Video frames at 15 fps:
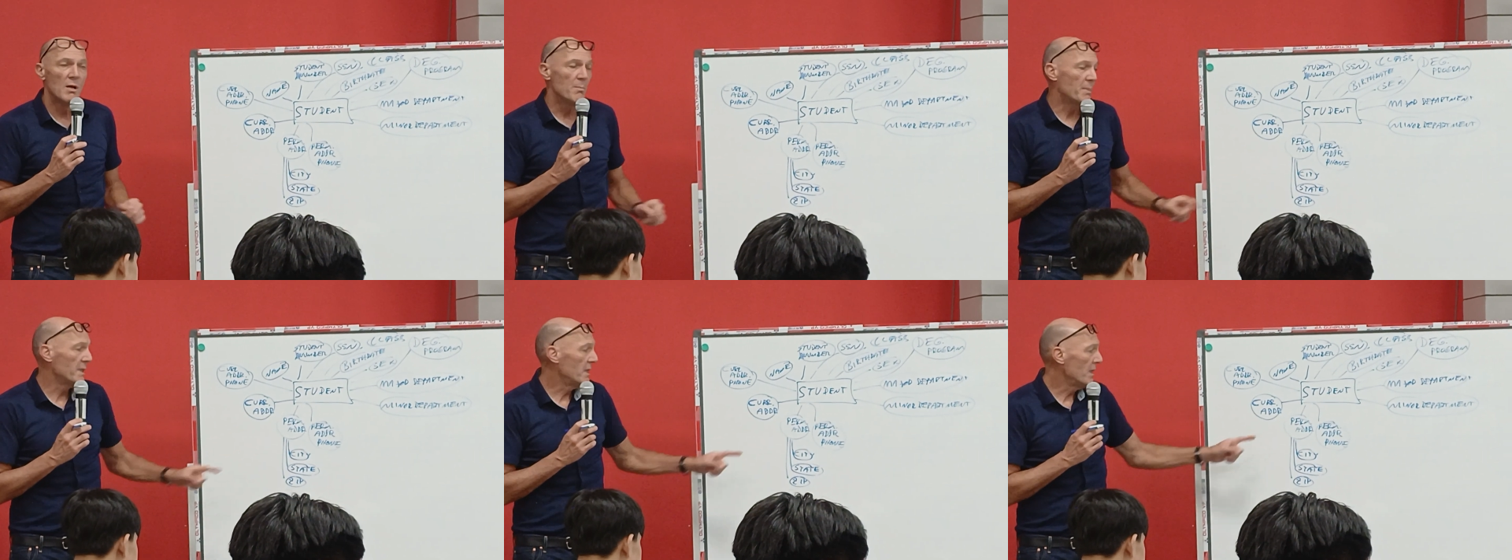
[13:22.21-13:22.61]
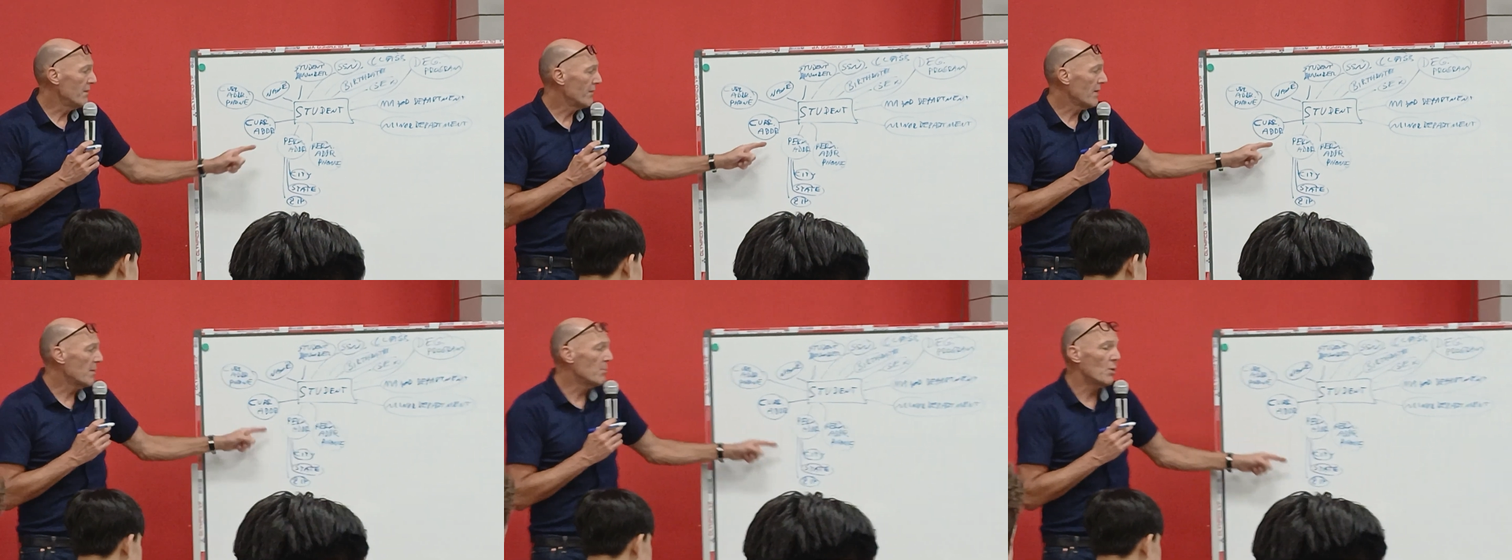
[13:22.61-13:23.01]
But if
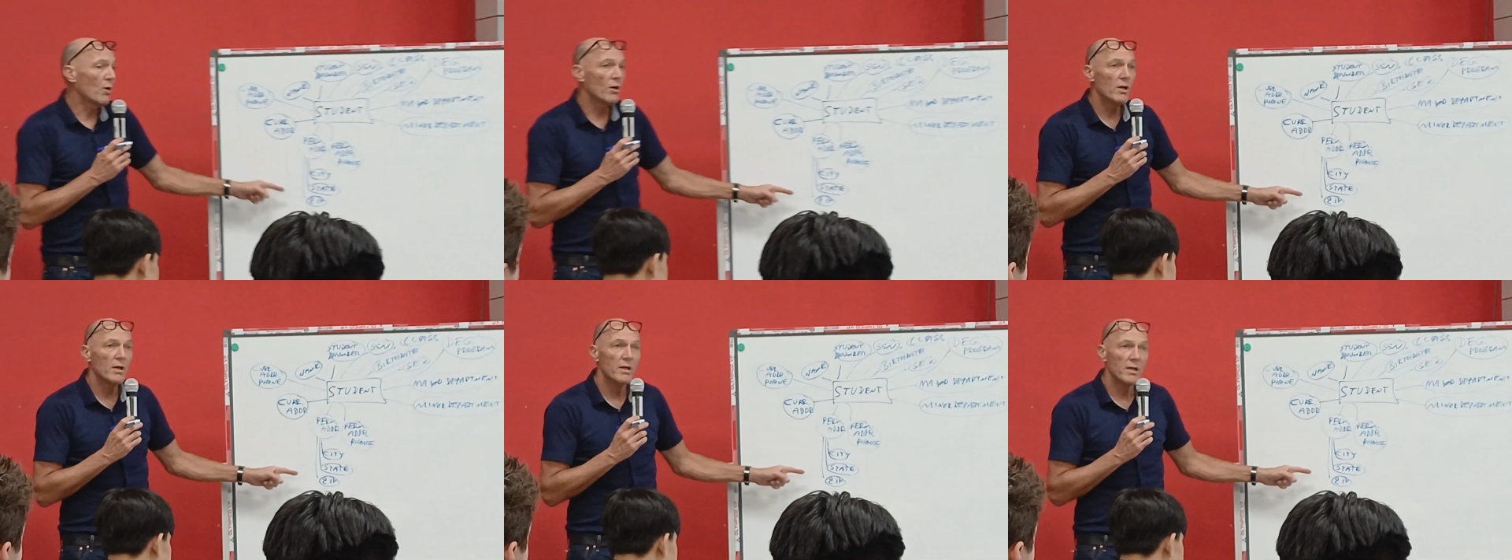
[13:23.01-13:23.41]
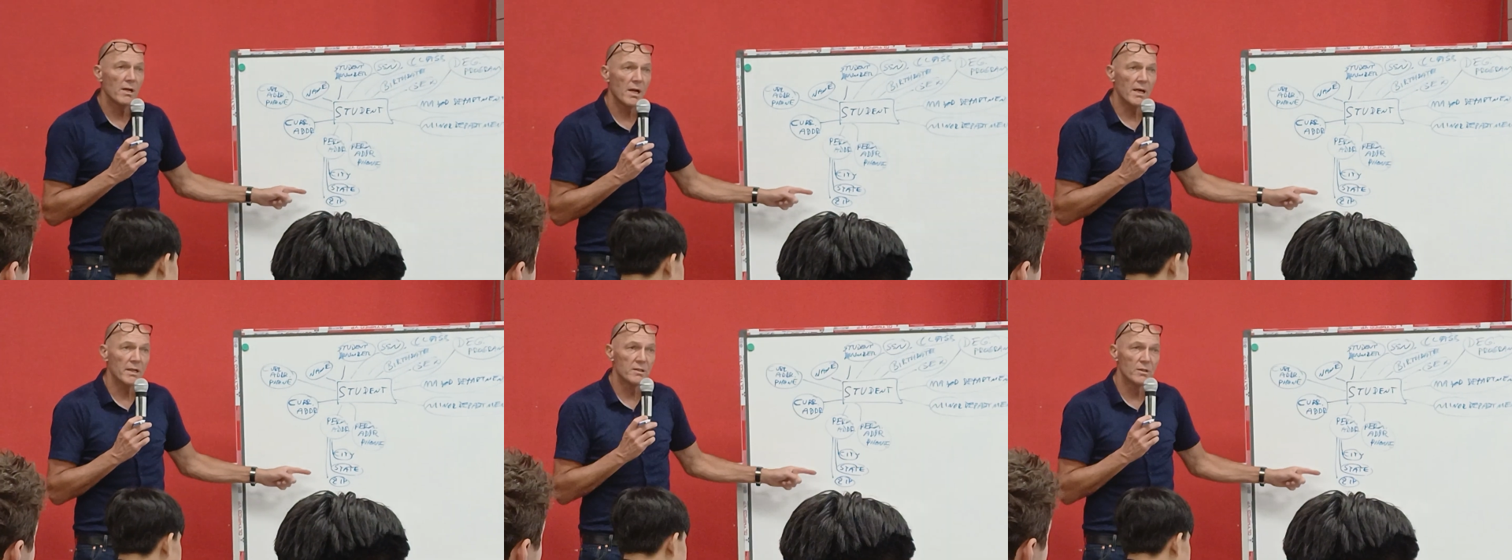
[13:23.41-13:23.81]
I'm modeling
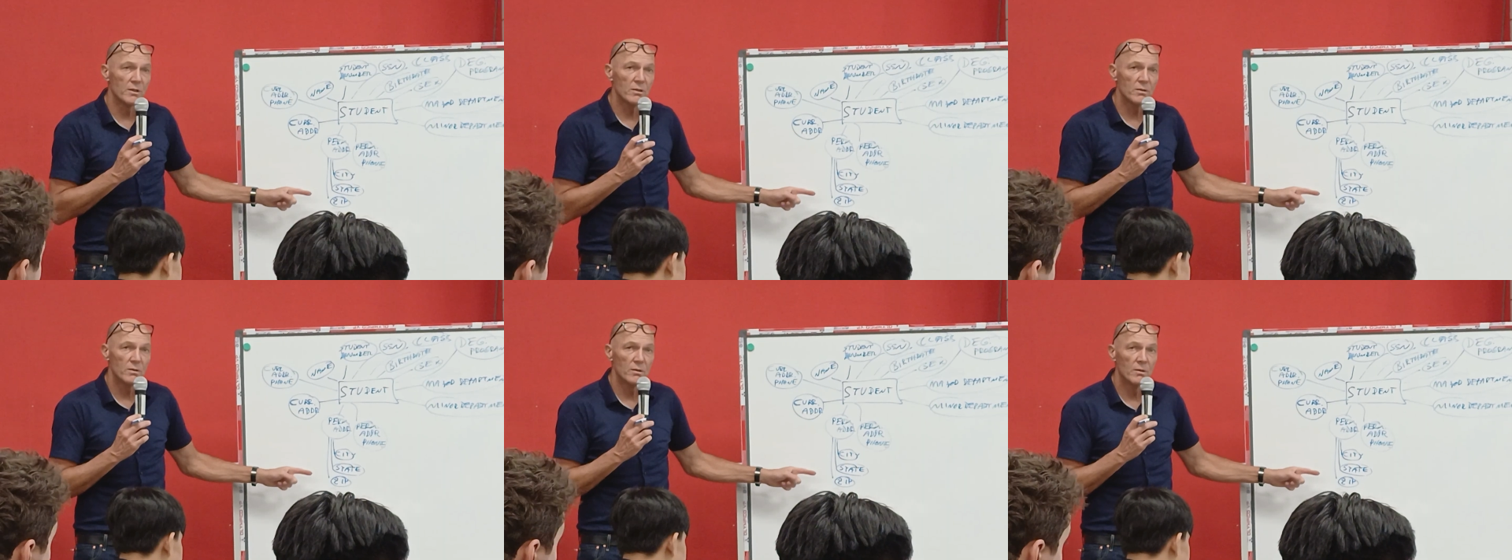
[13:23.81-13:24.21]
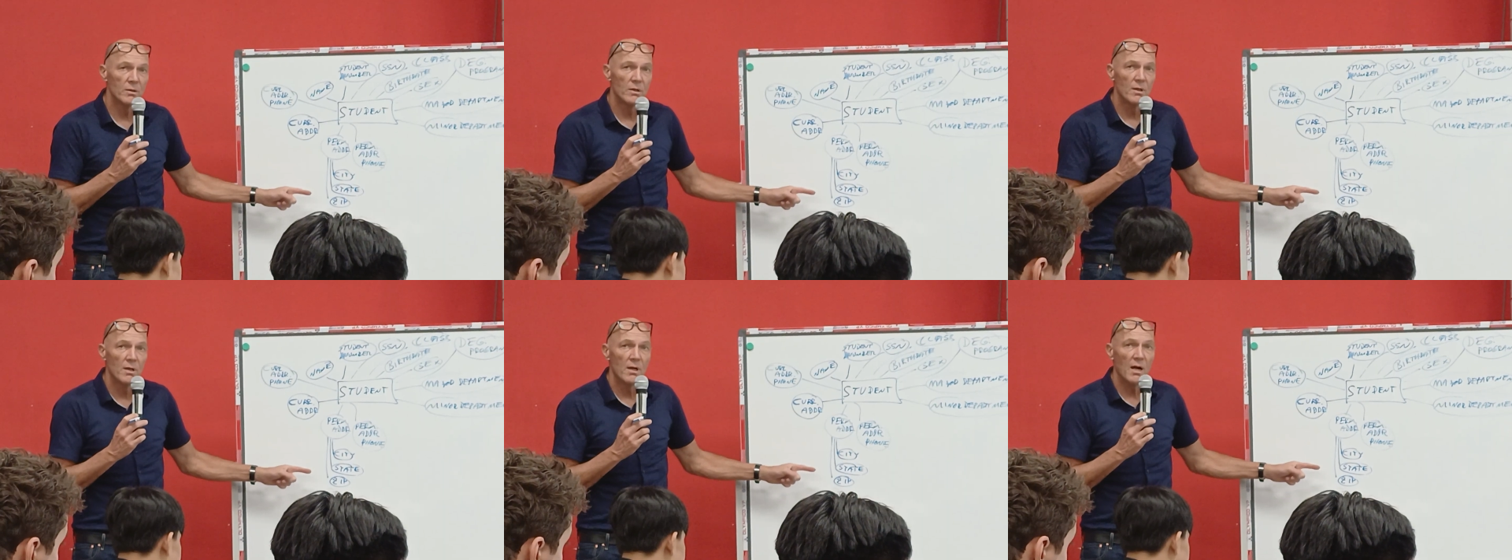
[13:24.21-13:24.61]
like this,
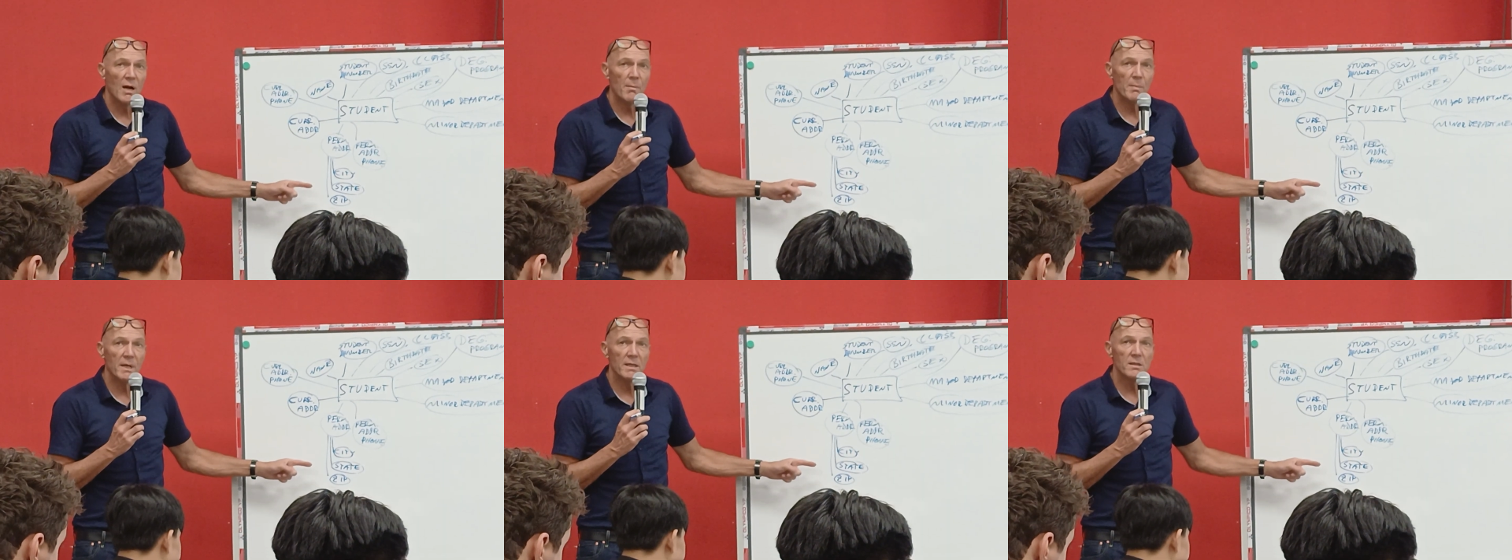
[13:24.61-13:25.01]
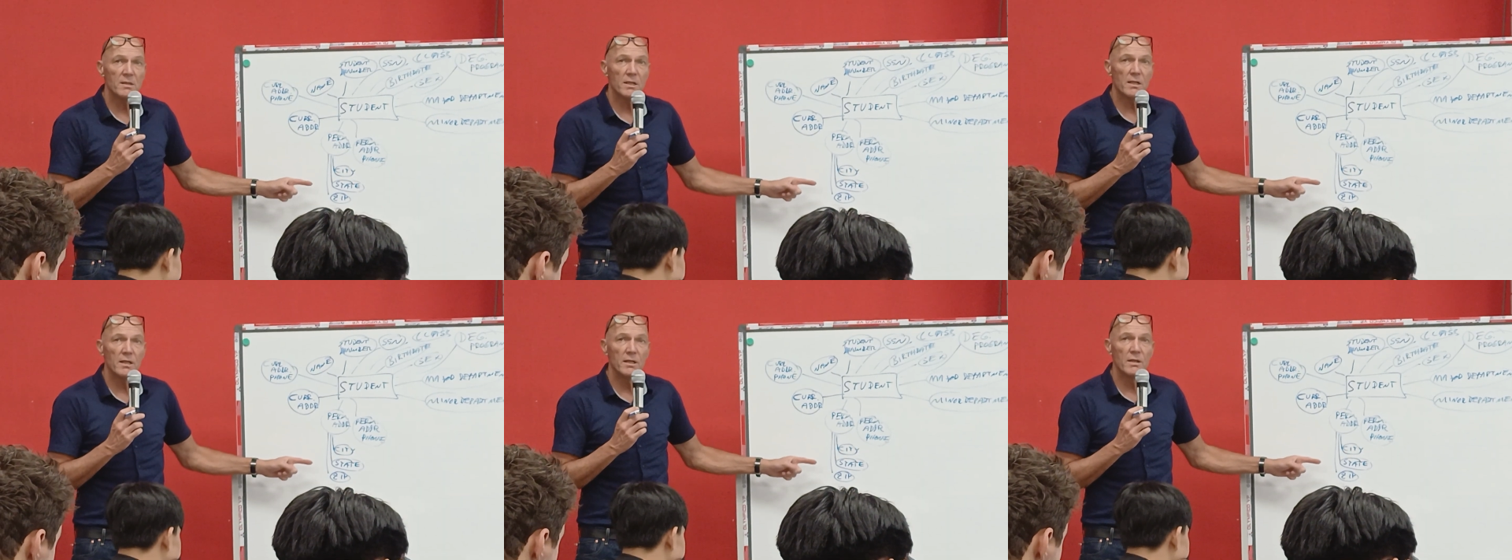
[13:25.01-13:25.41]
I'm
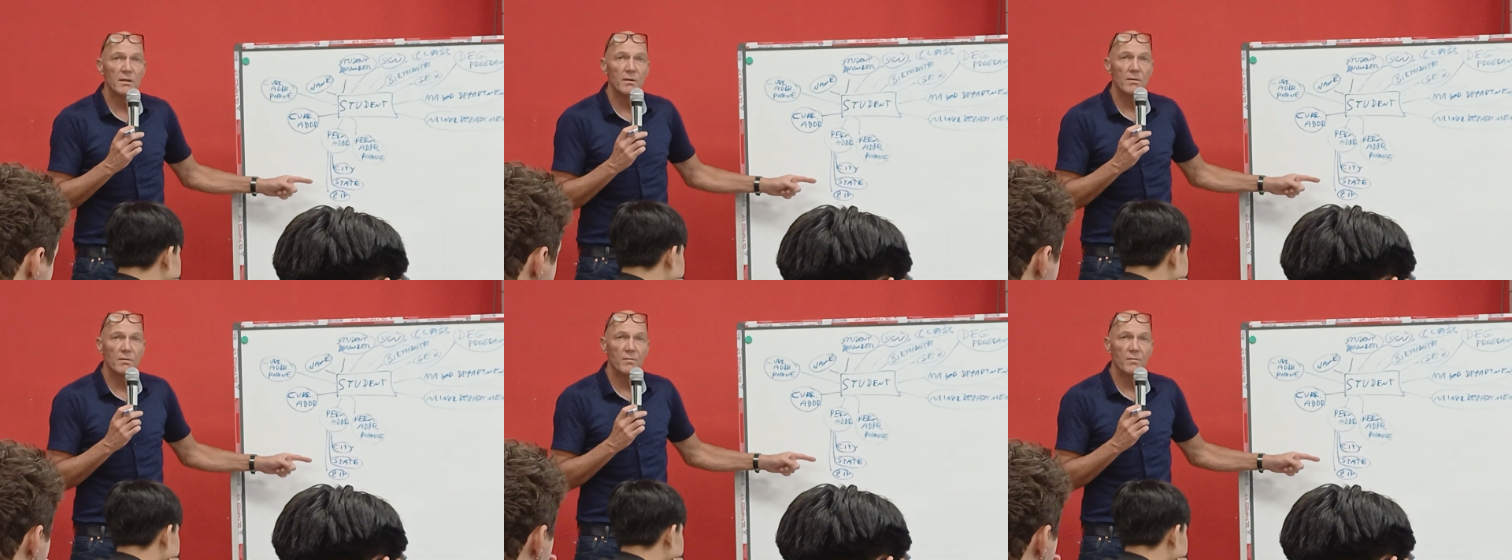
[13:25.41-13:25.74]
basically